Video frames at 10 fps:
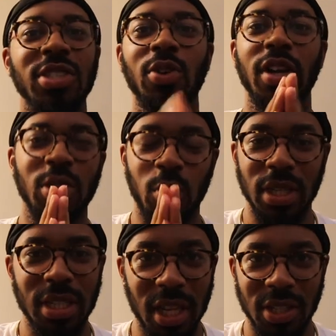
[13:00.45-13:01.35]
So I just
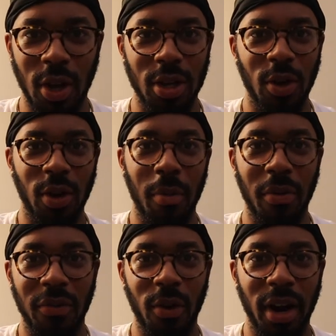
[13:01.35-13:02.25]
wanted to let y'all know that
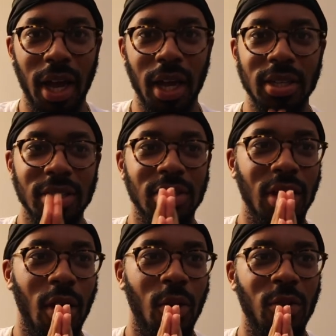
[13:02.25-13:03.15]
beforehand
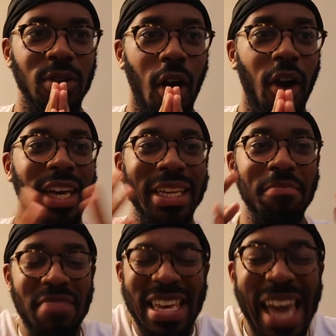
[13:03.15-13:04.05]
so y'all
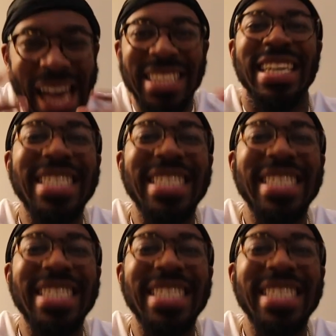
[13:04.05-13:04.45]
could be as